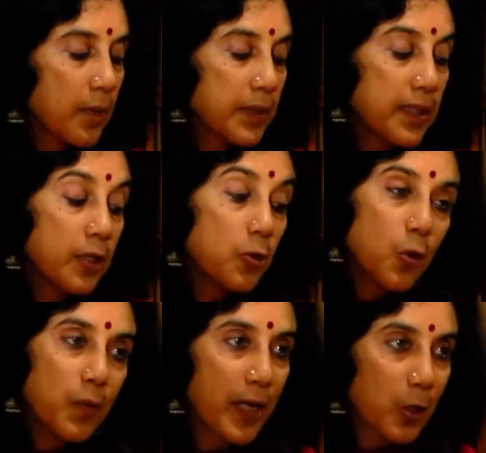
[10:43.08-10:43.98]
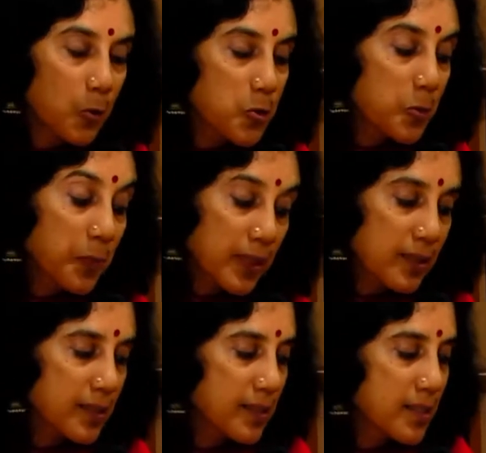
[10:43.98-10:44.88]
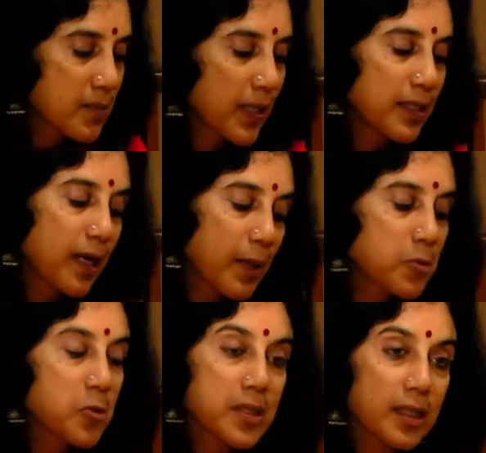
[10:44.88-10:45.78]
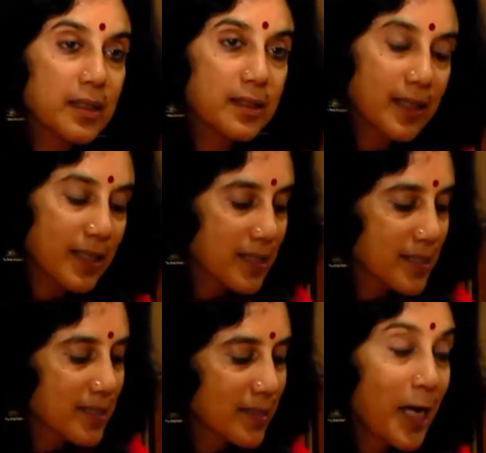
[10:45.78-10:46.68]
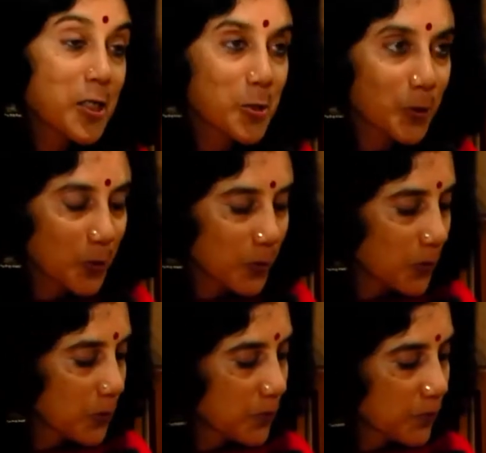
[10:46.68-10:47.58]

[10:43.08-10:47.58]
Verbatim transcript: But they are nowhere close to pickles when it comes to certain things I should know.